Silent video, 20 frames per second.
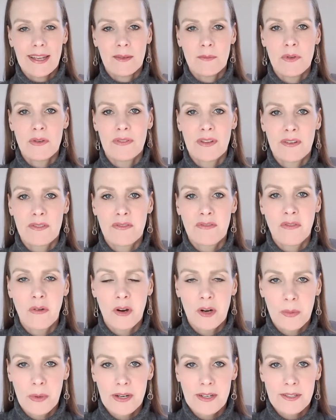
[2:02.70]
in moving
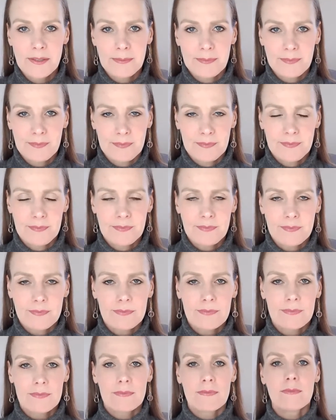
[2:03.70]
forward
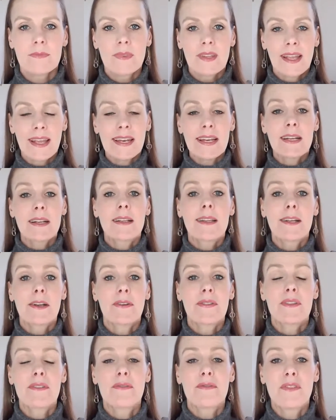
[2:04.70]
getting clear
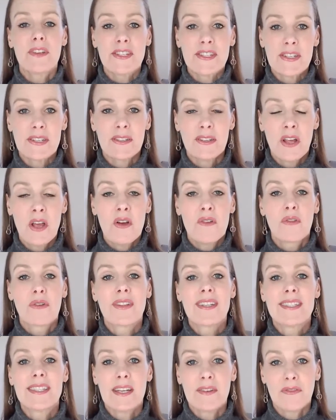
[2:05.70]
on the vision for
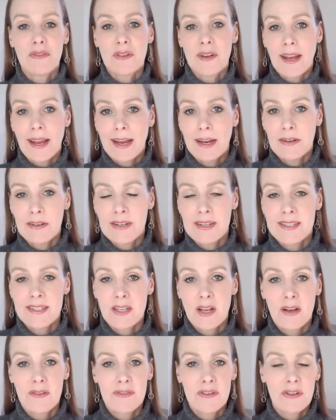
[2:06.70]
the different areas
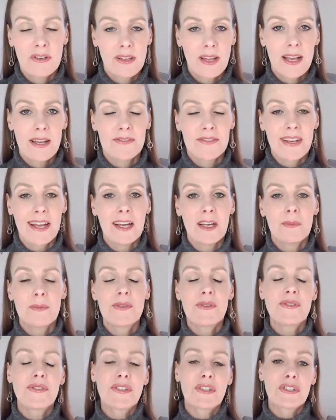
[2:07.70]
of your life to help
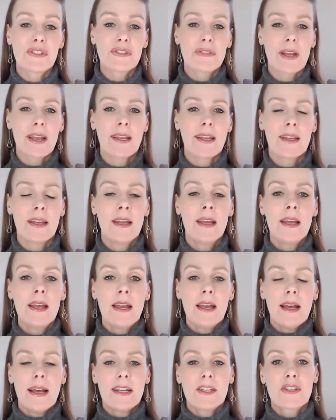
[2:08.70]
you to create
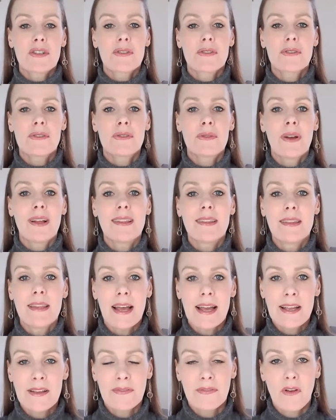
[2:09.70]
a true
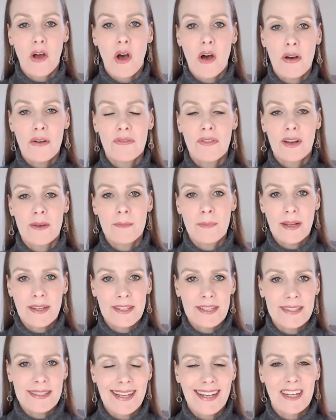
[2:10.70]
life of
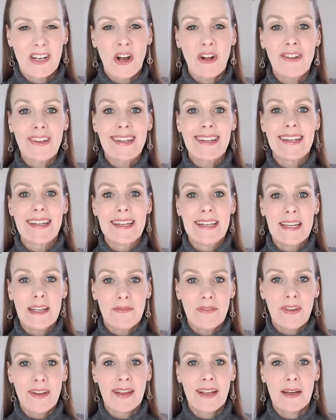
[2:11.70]
abundance. I call it
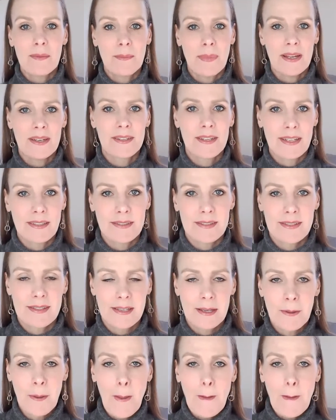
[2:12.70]
living abundance